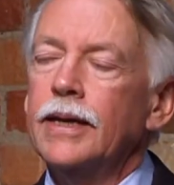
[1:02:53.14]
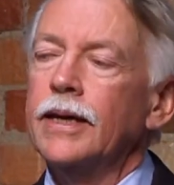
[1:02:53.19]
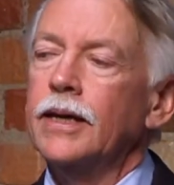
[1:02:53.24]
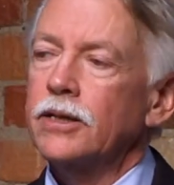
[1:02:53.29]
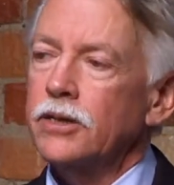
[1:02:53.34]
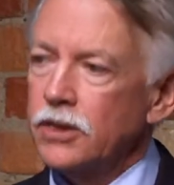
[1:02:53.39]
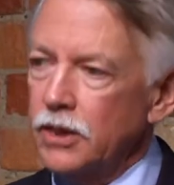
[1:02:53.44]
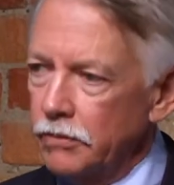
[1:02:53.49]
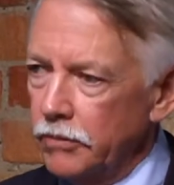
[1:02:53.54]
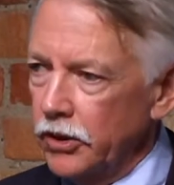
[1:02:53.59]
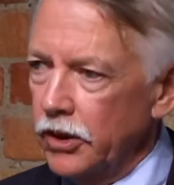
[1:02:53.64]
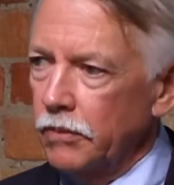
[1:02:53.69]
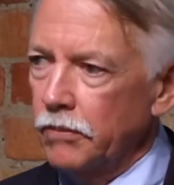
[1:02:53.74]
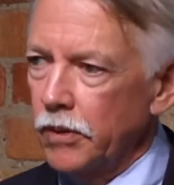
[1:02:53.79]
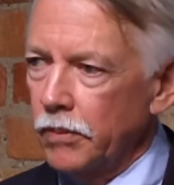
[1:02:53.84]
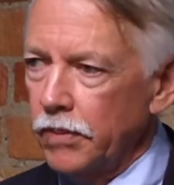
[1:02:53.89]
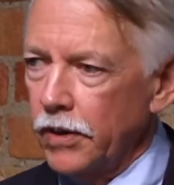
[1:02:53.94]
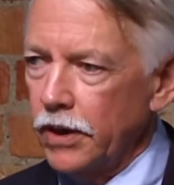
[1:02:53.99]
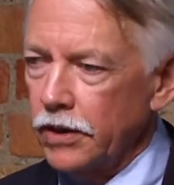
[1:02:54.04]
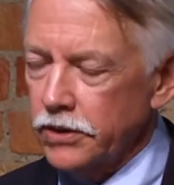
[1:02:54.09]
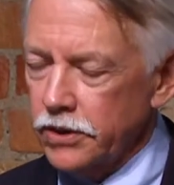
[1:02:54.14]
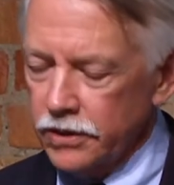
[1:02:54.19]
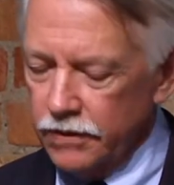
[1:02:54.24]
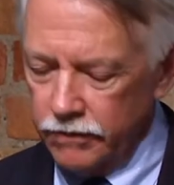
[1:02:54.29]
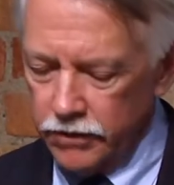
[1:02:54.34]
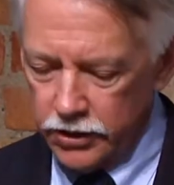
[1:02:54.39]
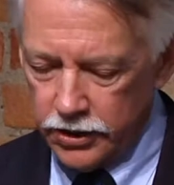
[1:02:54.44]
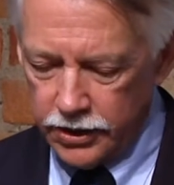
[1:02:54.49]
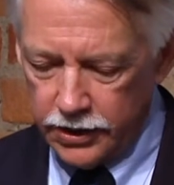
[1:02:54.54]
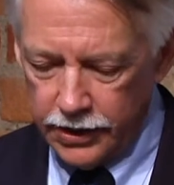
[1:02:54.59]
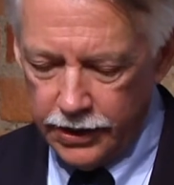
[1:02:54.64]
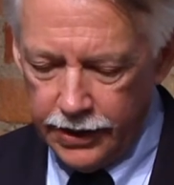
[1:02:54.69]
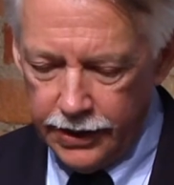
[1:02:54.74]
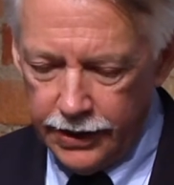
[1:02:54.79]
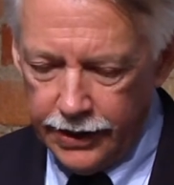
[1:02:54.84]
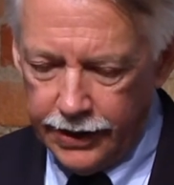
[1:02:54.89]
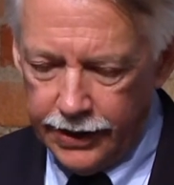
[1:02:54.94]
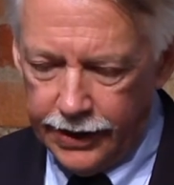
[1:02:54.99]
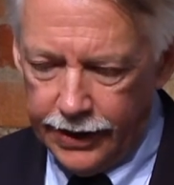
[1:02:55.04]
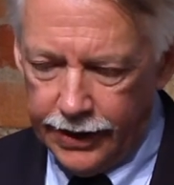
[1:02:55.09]
and some of them are Park Service.
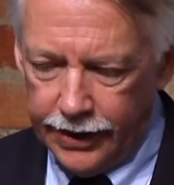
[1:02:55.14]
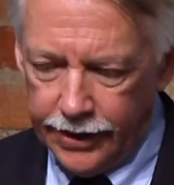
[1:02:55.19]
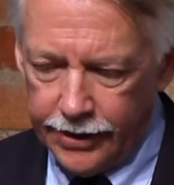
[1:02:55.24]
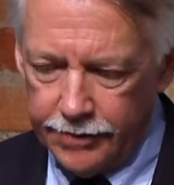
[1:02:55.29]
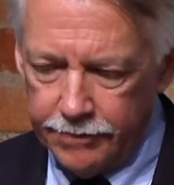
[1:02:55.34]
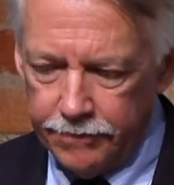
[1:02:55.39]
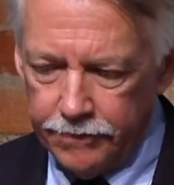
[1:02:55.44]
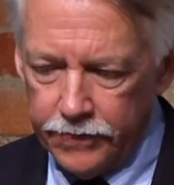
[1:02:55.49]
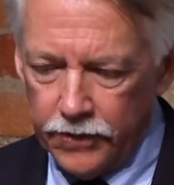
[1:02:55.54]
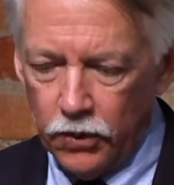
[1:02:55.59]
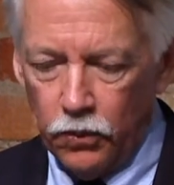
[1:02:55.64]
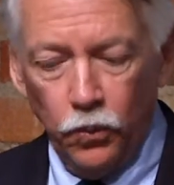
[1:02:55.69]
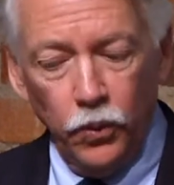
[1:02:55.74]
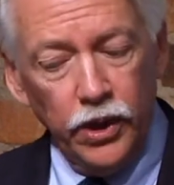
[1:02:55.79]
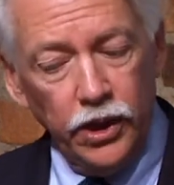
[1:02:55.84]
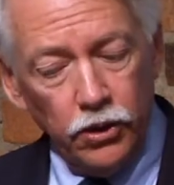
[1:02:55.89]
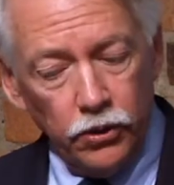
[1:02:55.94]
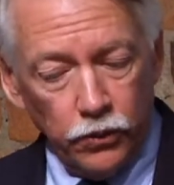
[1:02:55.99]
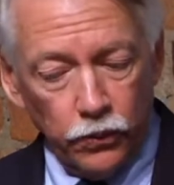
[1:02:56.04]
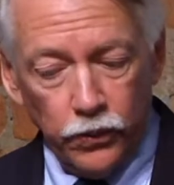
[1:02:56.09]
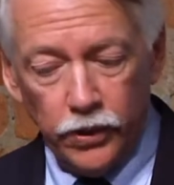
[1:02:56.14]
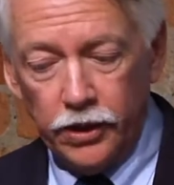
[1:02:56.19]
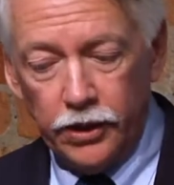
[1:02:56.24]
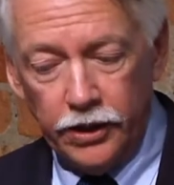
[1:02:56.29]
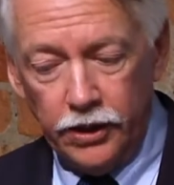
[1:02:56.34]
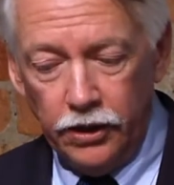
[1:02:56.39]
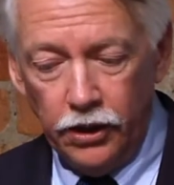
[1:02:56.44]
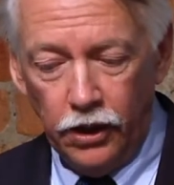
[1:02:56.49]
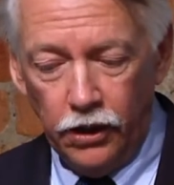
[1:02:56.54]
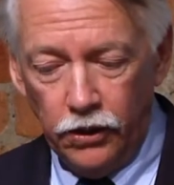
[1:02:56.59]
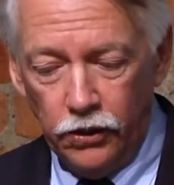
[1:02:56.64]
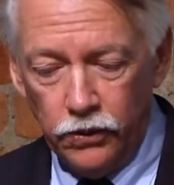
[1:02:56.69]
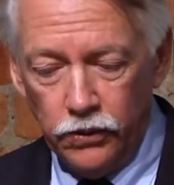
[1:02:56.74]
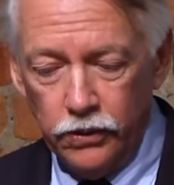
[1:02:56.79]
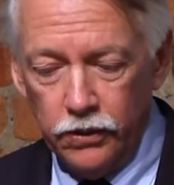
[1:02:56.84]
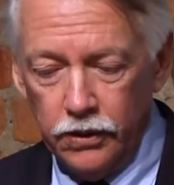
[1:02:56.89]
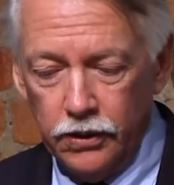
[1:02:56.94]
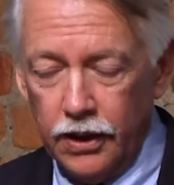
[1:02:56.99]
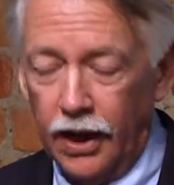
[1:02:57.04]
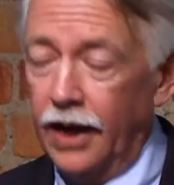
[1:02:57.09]
And we don't really
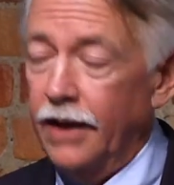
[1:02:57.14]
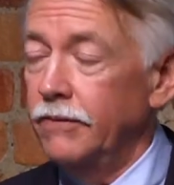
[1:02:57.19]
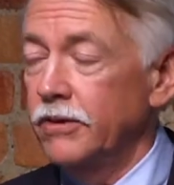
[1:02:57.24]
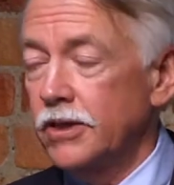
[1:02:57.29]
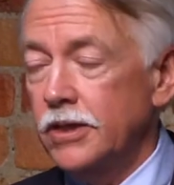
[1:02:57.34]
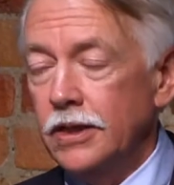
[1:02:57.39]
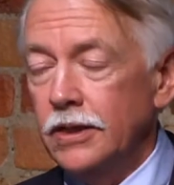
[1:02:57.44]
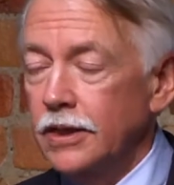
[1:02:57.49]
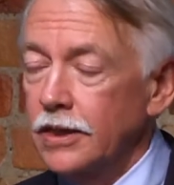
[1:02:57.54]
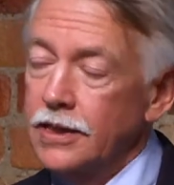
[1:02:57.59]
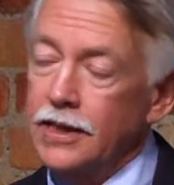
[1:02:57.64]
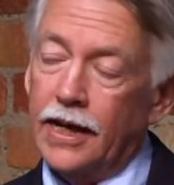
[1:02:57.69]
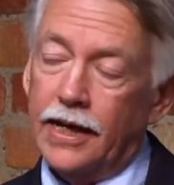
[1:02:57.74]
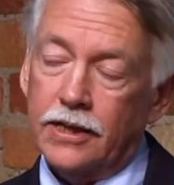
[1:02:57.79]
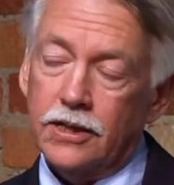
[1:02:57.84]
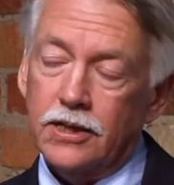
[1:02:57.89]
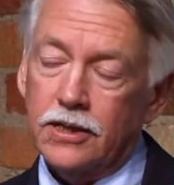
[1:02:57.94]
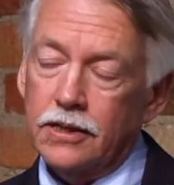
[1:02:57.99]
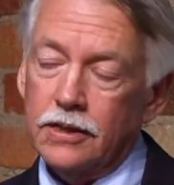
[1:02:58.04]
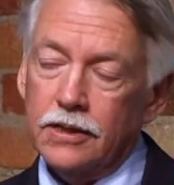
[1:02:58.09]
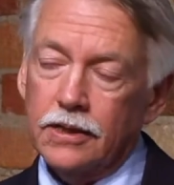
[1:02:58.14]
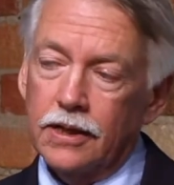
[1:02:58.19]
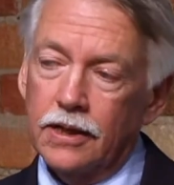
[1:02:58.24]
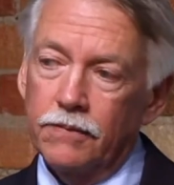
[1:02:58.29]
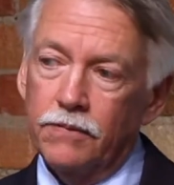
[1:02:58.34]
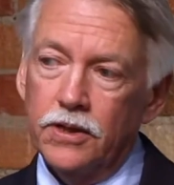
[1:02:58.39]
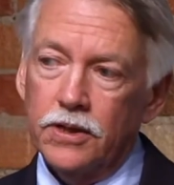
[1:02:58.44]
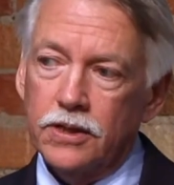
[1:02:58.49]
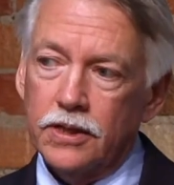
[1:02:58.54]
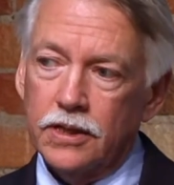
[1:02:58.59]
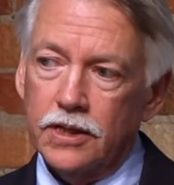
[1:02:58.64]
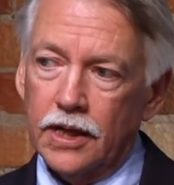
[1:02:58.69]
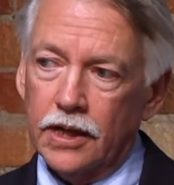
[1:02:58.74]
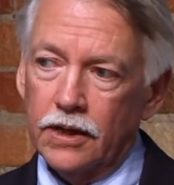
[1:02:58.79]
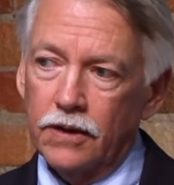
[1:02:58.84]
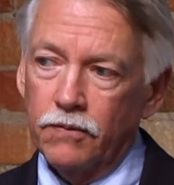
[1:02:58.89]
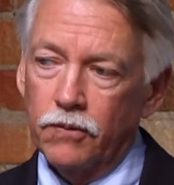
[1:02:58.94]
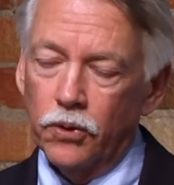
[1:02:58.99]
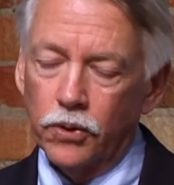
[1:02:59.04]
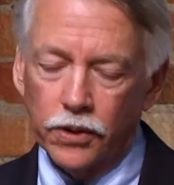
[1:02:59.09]
know, I haven't seen the text of his
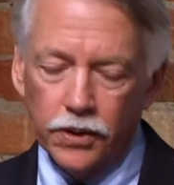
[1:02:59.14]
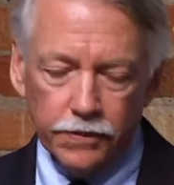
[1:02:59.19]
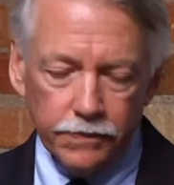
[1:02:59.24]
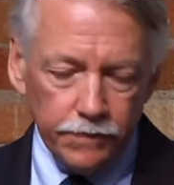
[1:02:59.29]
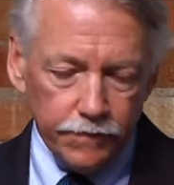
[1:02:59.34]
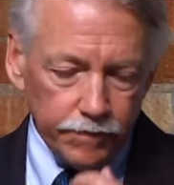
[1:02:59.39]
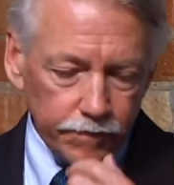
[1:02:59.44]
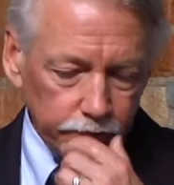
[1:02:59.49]
executive order.